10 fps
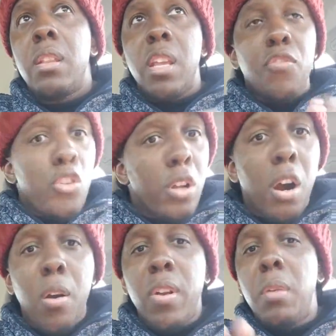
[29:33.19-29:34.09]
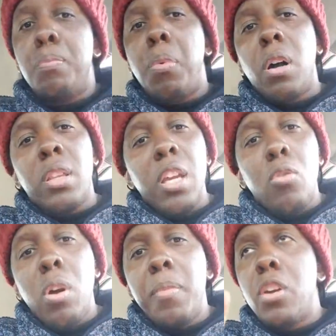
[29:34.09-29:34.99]
If you already bought the
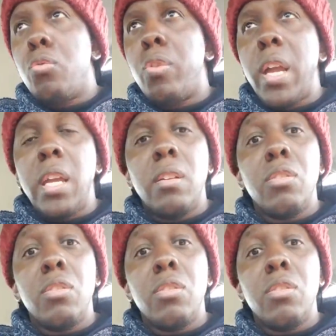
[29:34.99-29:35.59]
equipment, great.